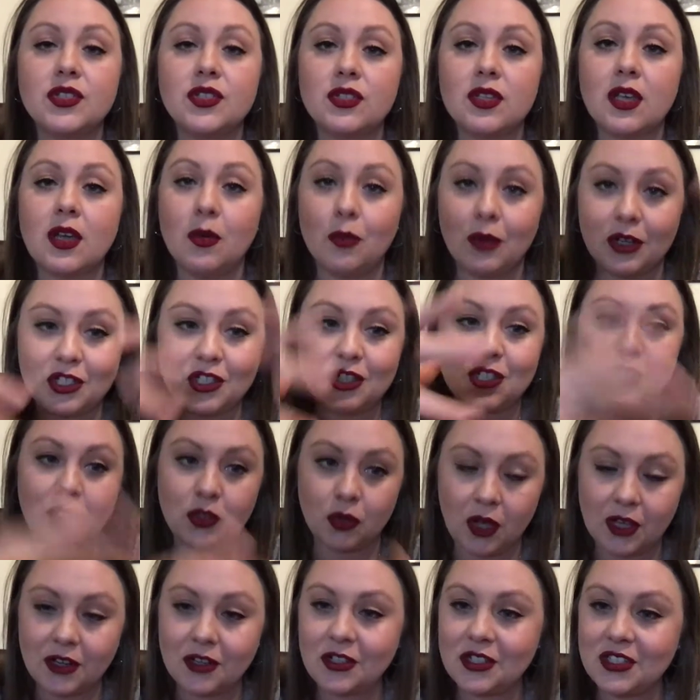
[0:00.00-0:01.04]
which
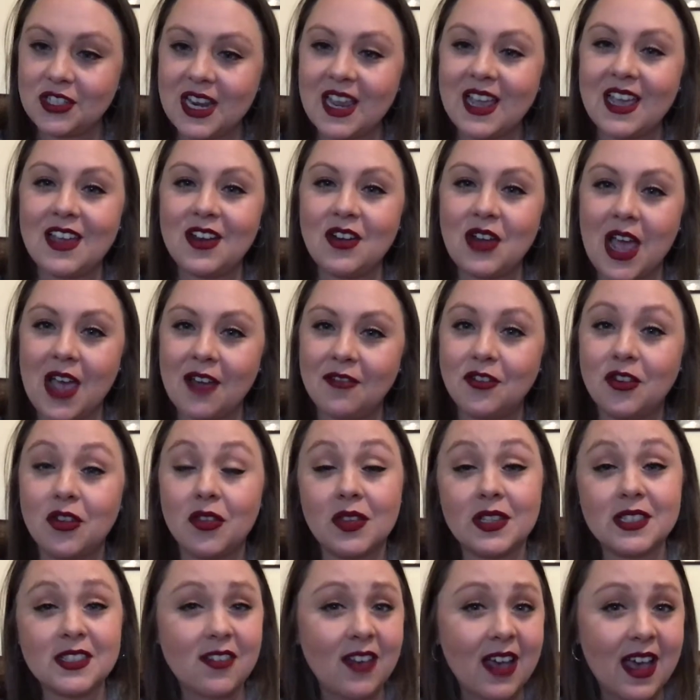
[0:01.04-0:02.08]
you'll understand after
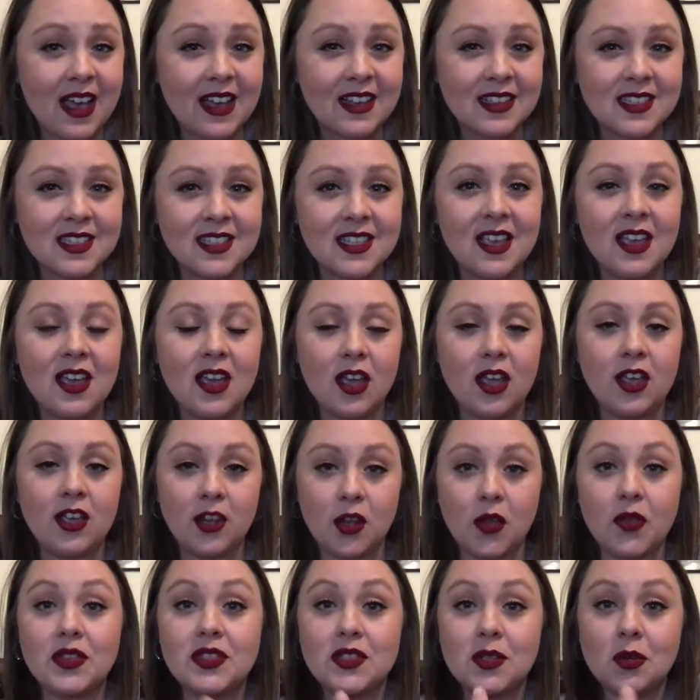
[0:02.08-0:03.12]
this class,
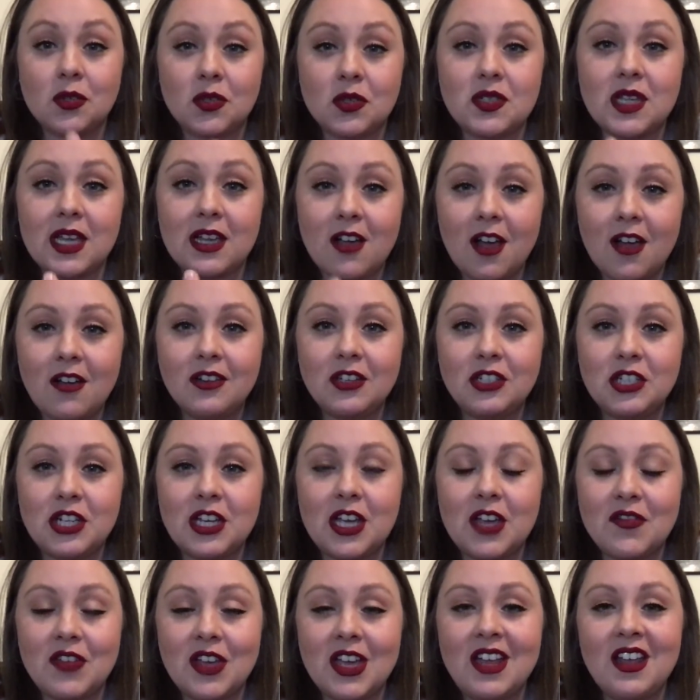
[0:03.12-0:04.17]
the social psychology
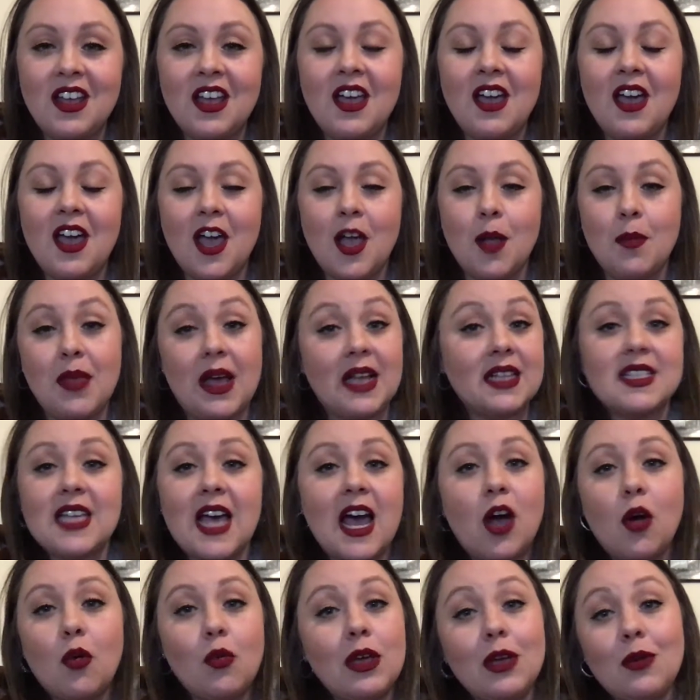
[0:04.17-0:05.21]
of it. That's
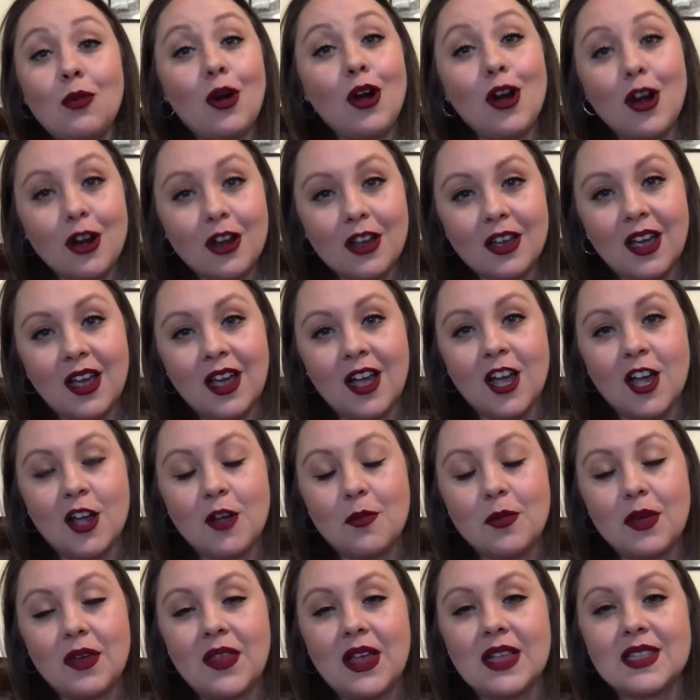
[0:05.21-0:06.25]
how we work.
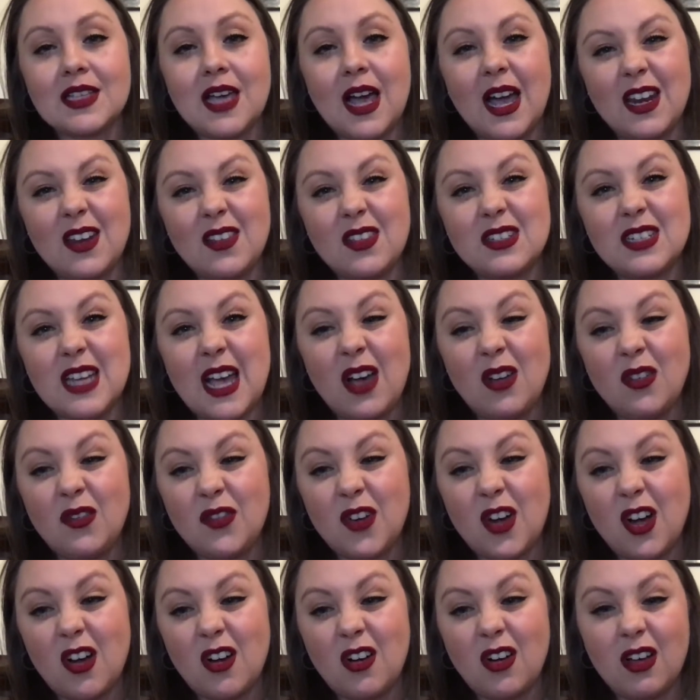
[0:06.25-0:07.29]
And that's kind of the
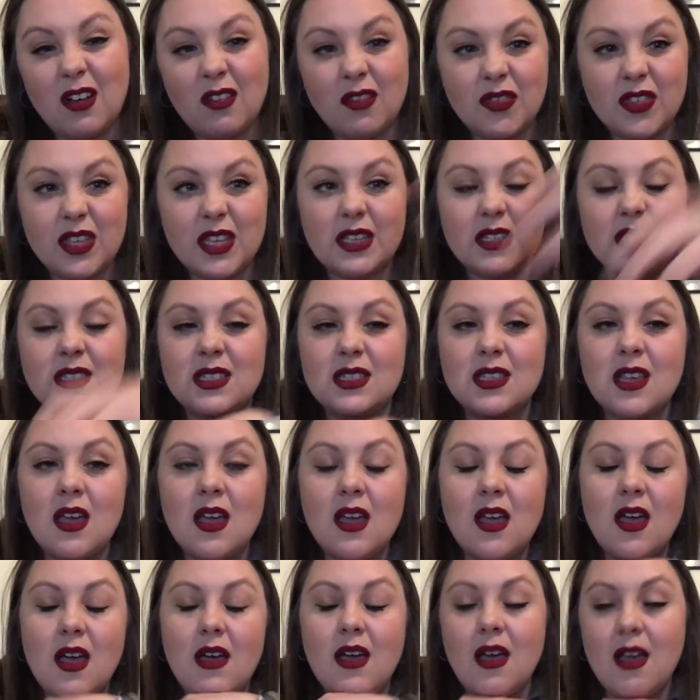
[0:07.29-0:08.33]
downfall of these
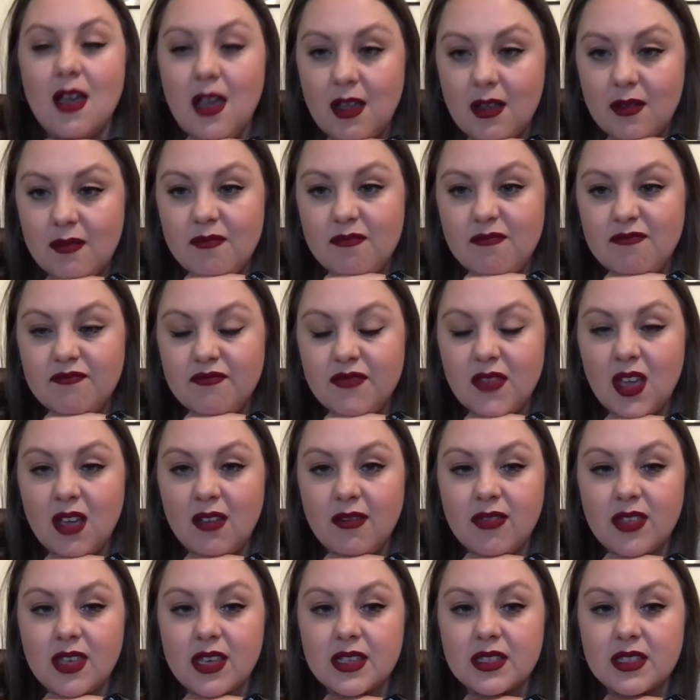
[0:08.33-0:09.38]

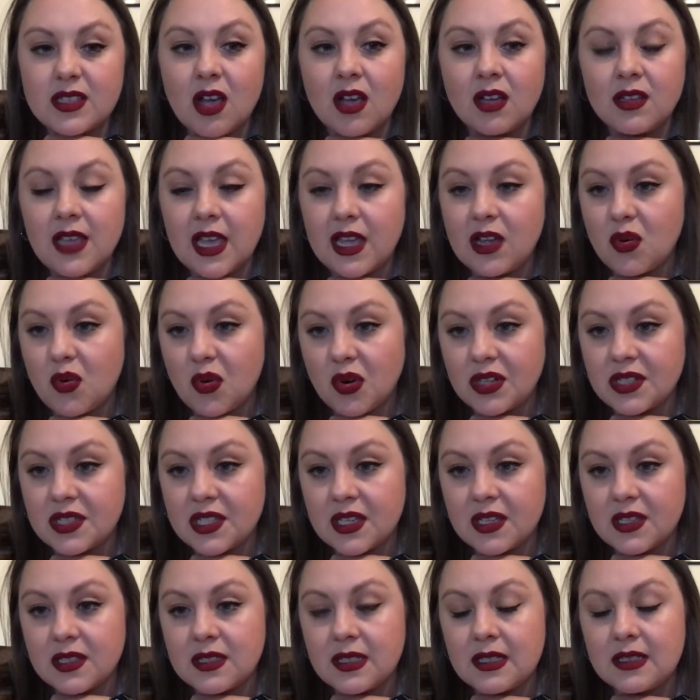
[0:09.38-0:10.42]
online
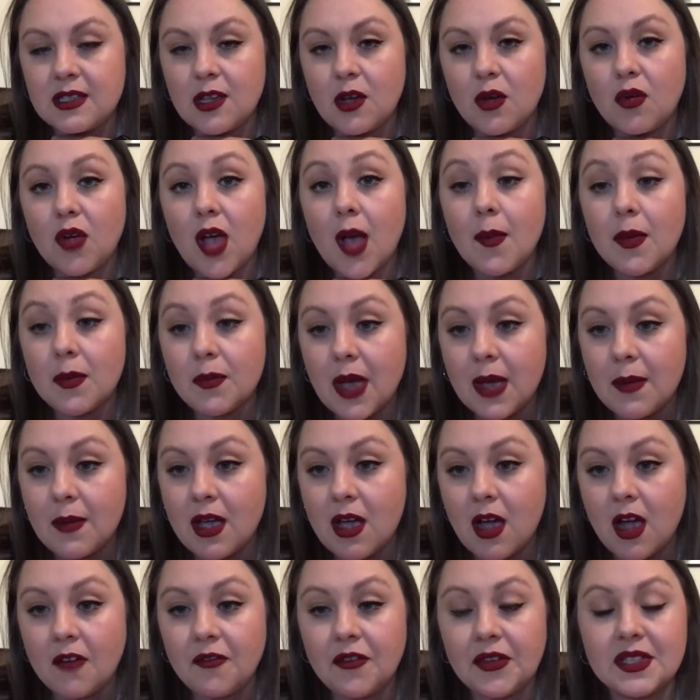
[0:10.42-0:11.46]
courses. So coming by
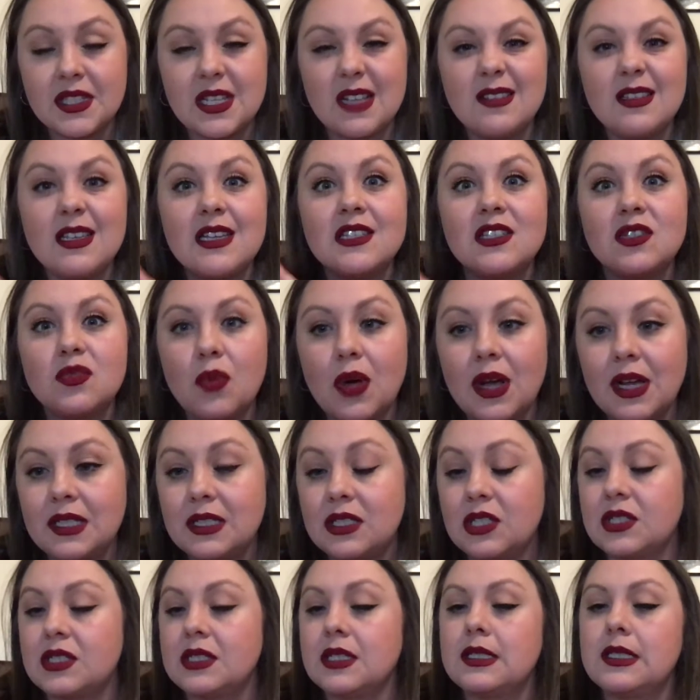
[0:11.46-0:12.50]
my office at least
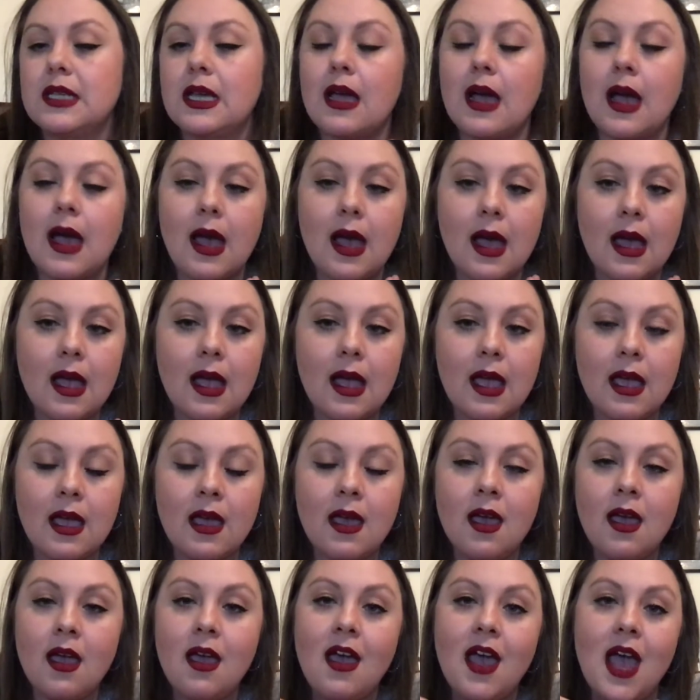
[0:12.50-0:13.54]
once just to say hi,
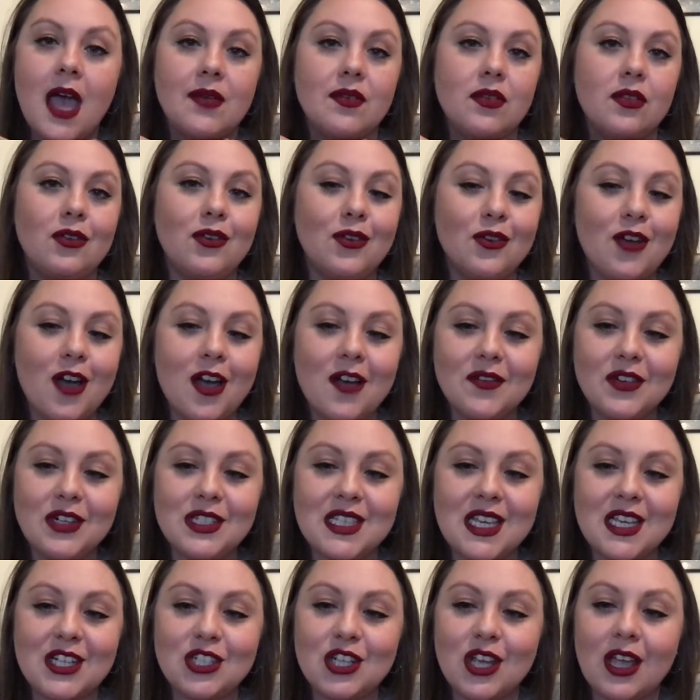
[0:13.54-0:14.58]
have a little
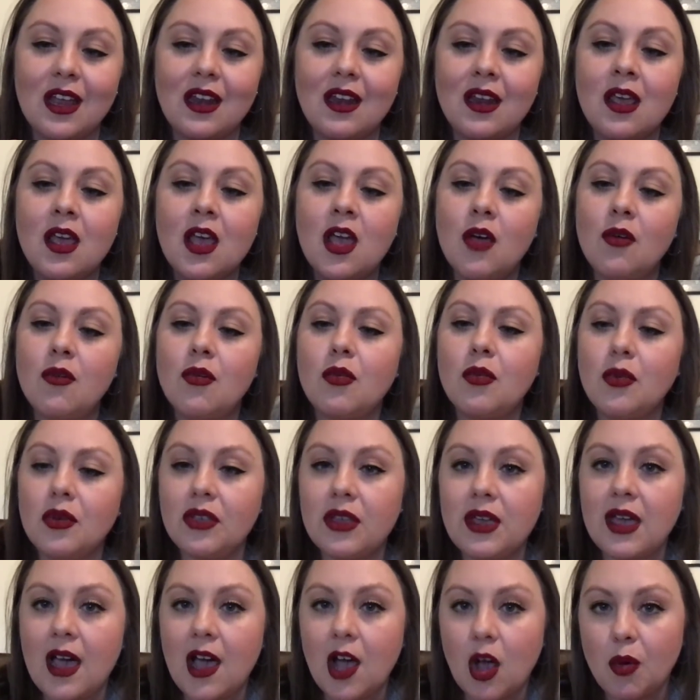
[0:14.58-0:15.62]
conversation will
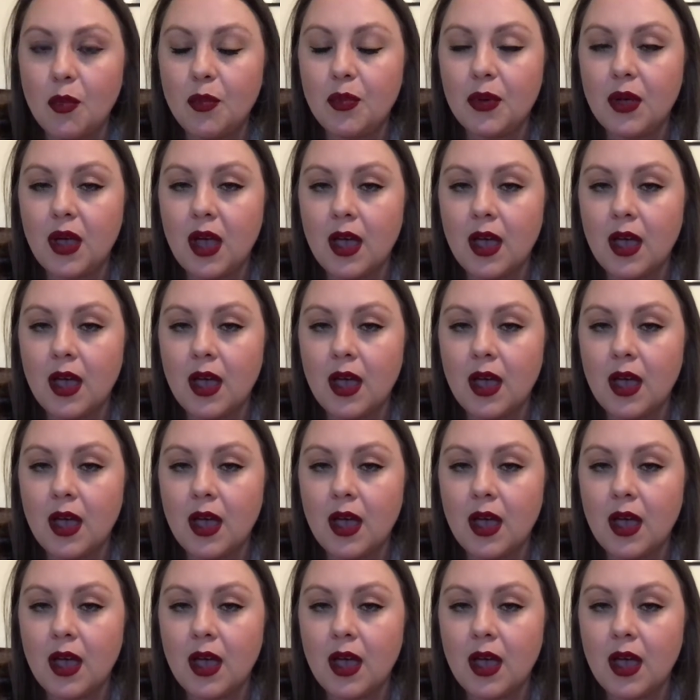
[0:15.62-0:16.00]
really help